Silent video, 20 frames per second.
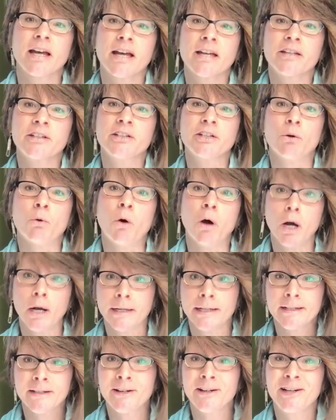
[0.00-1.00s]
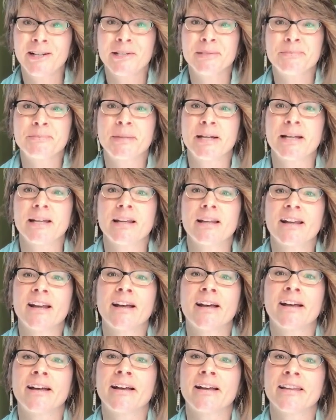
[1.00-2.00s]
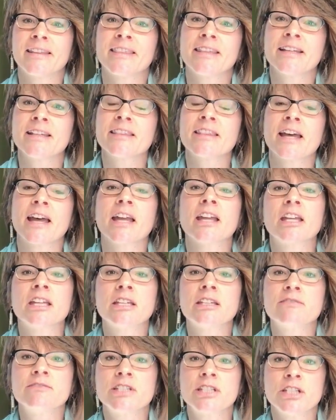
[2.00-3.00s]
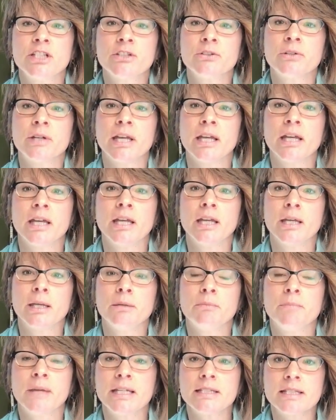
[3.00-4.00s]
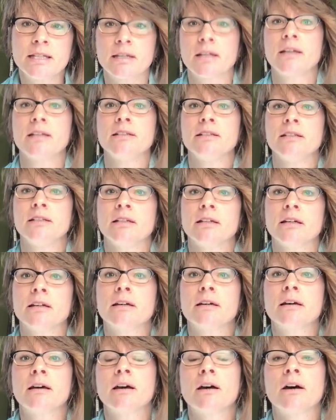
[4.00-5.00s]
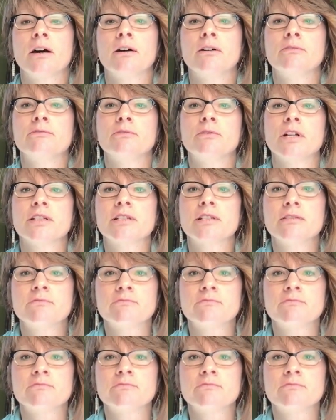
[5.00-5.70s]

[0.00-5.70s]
I could go on, but I think that gives you a basic idea of what's